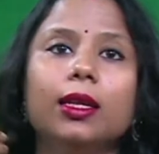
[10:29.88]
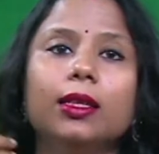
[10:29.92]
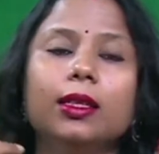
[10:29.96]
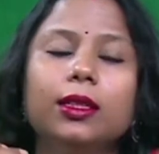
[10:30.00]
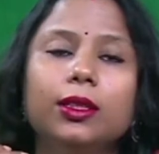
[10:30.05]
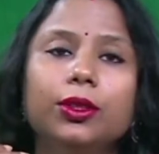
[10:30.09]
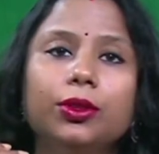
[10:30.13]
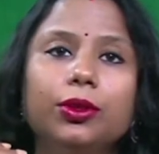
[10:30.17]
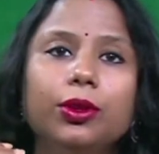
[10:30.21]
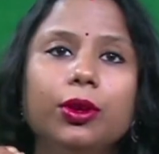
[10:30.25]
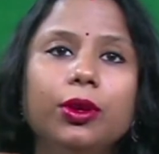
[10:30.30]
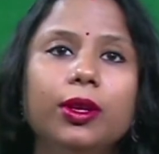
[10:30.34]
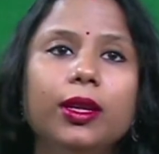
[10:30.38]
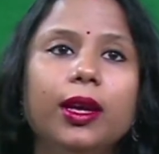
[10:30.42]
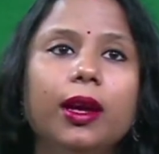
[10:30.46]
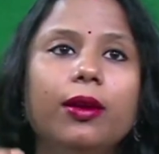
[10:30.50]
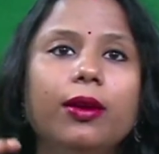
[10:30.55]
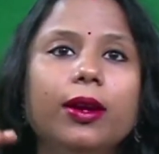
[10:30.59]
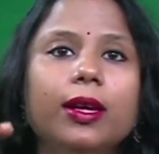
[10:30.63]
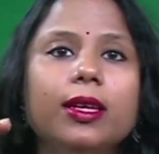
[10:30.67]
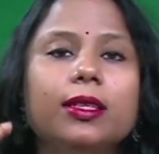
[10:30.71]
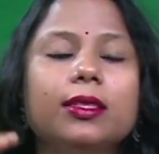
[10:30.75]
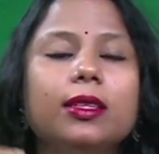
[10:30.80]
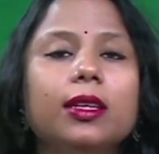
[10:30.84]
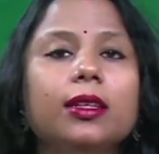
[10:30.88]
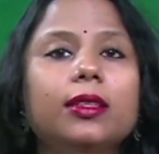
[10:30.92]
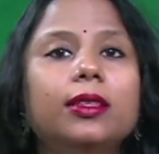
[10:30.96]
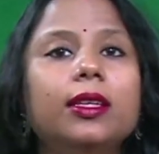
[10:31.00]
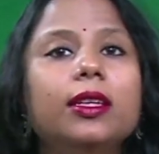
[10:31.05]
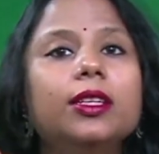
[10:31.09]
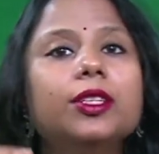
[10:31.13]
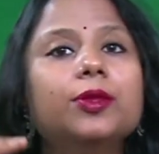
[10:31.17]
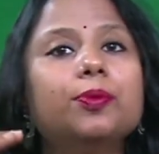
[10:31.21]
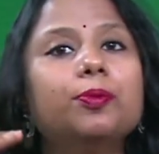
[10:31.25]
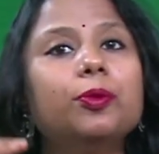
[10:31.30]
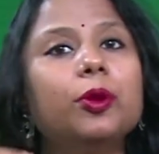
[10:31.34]
that there is a
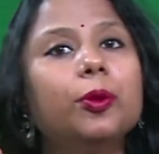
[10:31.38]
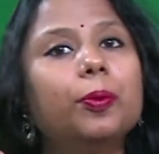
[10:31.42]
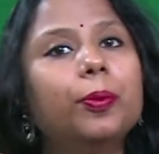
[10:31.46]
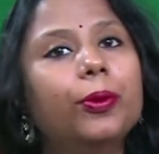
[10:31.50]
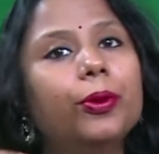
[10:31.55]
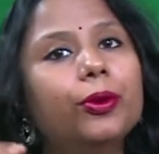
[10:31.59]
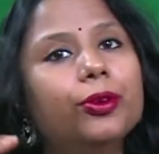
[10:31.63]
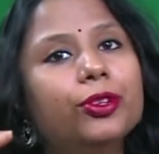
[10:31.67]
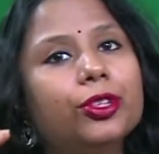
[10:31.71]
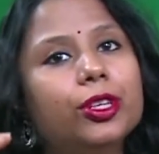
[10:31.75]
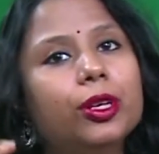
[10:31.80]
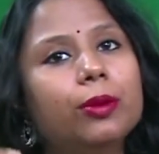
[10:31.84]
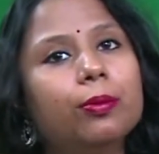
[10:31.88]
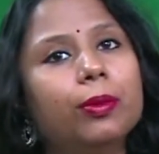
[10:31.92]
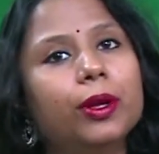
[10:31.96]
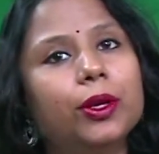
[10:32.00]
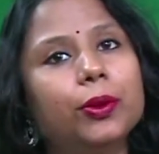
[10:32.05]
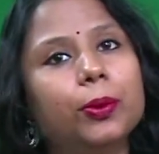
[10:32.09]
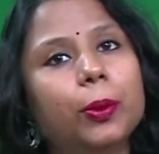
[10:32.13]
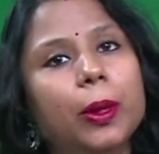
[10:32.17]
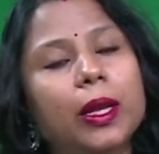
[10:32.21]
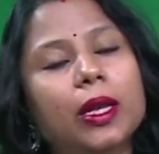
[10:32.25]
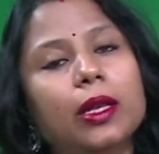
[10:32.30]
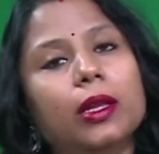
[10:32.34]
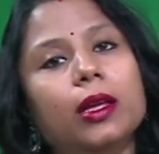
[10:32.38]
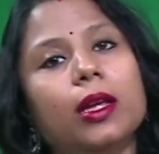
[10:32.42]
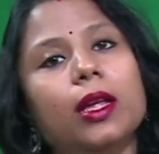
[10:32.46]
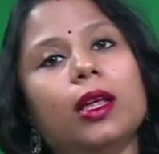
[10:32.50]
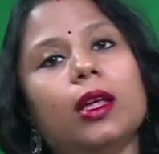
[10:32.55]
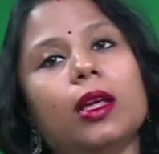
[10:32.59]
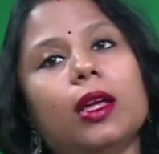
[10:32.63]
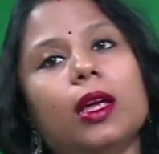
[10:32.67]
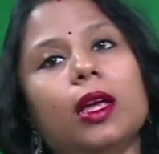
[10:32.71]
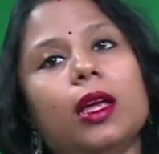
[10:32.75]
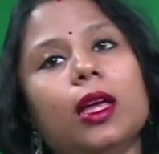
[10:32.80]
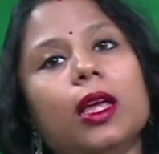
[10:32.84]
disproportion between the
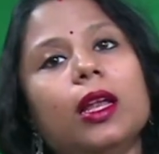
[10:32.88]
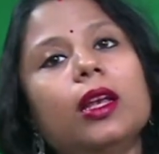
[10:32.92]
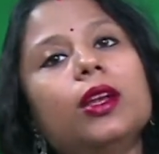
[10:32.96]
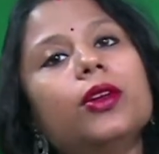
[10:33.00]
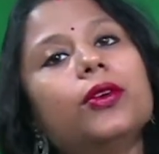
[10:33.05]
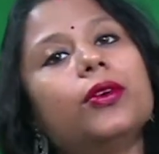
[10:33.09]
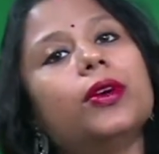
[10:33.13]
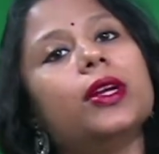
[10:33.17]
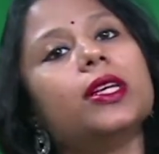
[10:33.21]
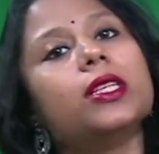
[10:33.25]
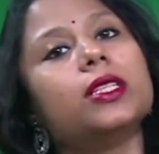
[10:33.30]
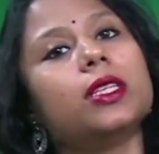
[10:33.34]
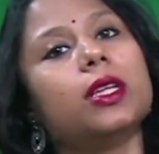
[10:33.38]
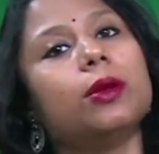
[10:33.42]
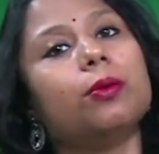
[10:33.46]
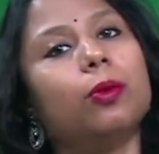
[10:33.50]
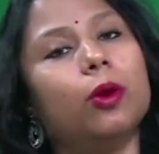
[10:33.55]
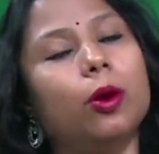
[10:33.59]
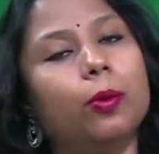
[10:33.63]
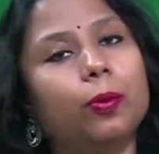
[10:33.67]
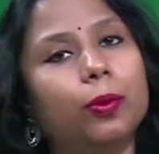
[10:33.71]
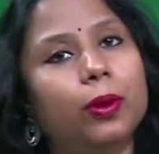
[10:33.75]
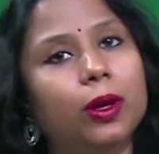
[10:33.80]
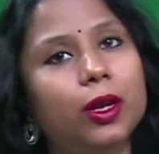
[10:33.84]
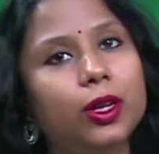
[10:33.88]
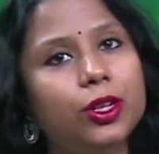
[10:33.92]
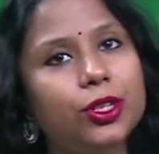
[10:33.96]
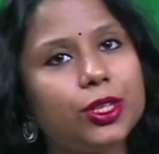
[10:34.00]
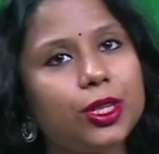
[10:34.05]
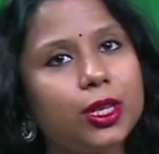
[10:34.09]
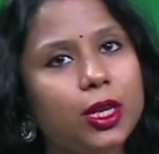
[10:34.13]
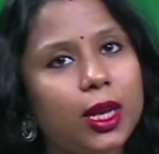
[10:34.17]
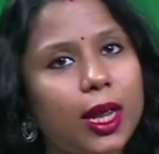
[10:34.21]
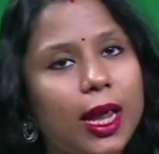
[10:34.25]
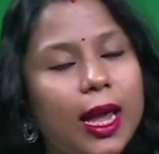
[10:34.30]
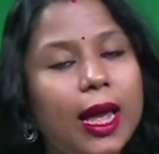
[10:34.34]
increase in
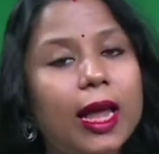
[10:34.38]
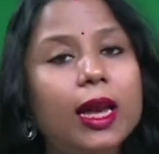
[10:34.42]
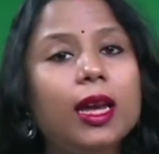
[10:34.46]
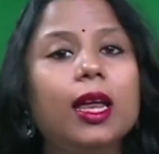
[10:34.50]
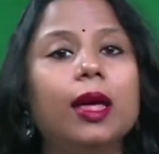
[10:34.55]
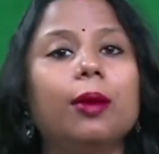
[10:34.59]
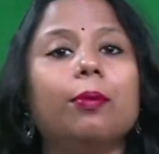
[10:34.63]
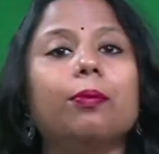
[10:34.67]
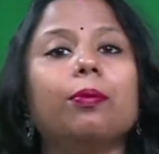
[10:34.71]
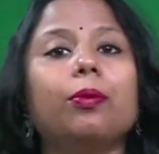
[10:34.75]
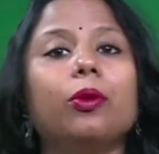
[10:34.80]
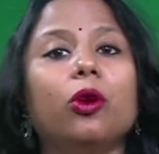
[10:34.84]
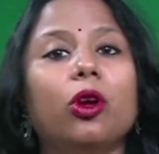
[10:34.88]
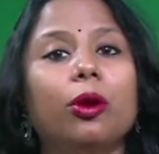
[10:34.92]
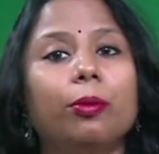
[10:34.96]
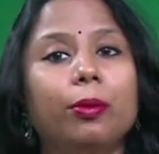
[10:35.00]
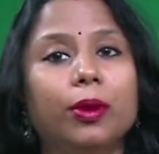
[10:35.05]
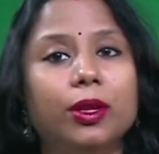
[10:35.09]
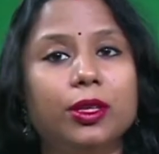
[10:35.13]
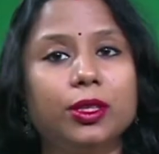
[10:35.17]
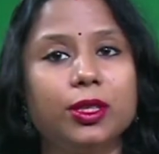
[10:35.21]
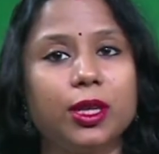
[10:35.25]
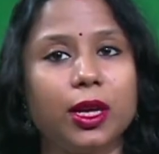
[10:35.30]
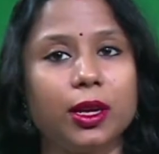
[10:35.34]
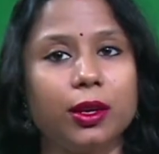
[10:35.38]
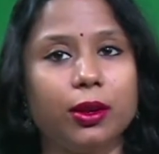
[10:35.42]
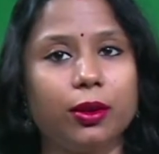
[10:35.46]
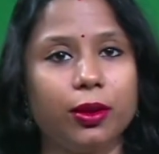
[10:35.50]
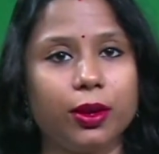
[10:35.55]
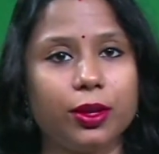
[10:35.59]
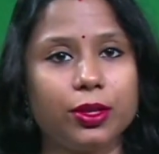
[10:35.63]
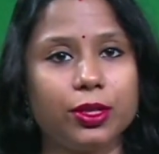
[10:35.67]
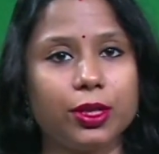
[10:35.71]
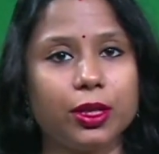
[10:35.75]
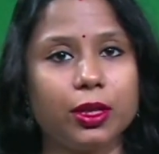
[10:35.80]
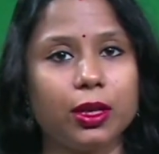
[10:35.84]
population and employment
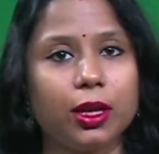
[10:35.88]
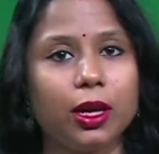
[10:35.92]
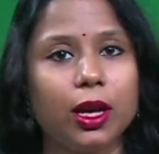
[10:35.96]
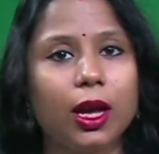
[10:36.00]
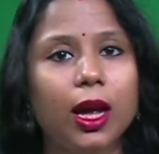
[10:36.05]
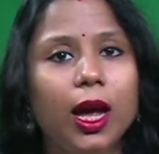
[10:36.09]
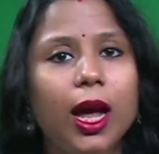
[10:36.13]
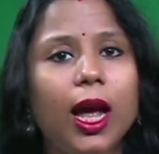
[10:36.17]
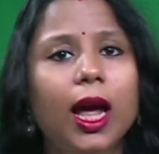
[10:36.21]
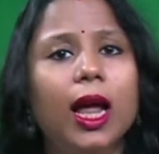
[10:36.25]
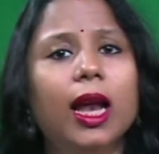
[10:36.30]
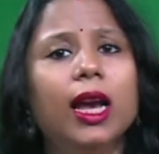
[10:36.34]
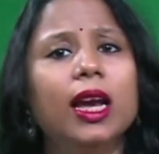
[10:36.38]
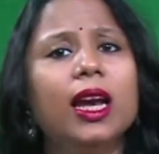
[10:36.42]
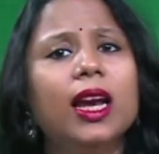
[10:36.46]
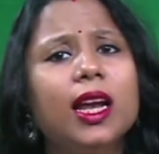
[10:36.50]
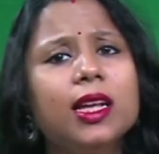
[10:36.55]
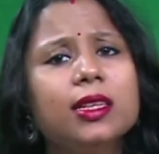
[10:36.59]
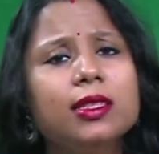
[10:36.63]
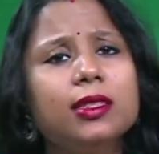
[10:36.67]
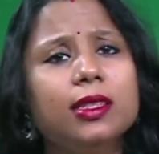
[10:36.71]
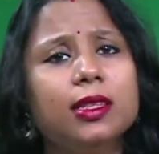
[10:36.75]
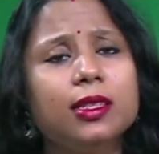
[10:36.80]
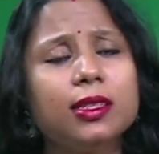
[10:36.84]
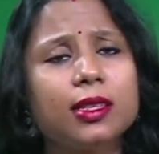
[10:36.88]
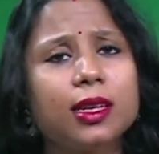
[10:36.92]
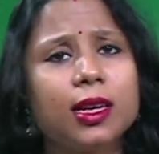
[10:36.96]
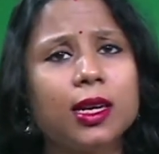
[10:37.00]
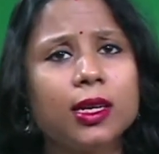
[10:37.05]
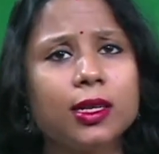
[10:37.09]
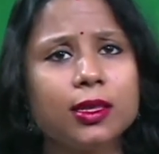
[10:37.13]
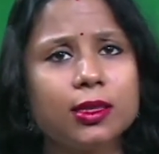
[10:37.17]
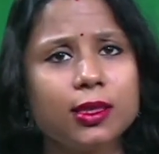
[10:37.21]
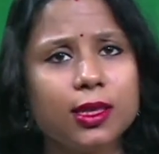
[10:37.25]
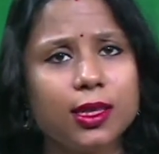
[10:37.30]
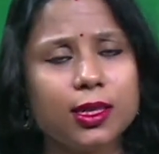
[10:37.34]
generation. Let us
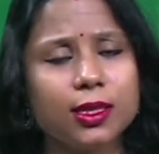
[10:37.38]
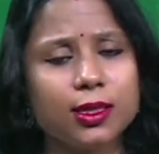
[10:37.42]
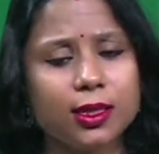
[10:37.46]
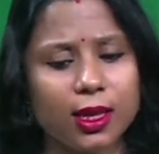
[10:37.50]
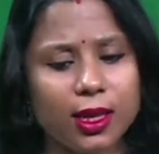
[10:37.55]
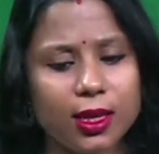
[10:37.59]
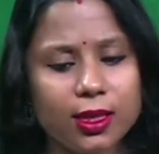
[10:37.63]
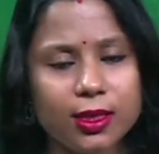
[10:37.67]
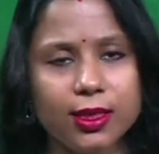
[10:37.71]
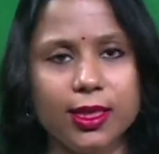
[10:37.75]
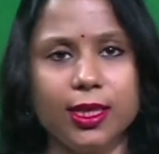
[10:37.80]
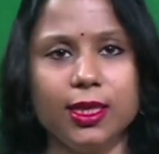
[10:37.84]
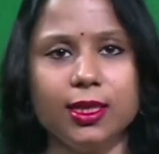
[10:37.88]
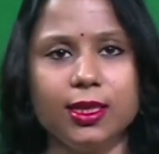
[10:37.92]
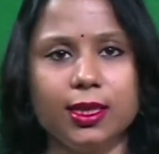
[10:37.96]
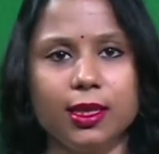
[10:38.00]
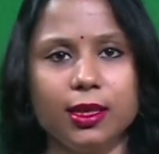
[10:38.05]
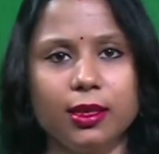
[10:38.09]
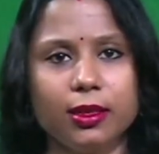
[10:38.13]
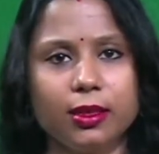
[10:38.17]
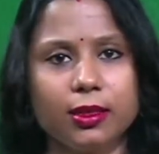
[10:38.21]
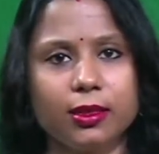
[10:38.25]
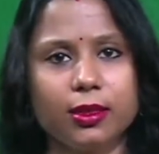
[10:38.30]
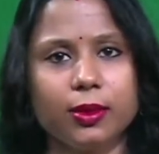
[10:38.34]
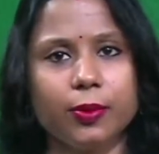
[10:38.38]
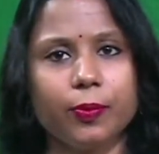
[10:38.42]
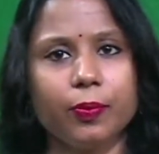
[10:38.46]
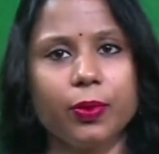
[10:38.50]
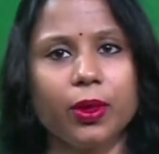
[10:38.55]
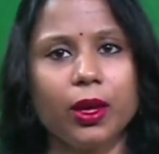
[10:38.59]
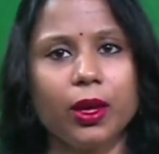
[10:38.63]
discuss this in details.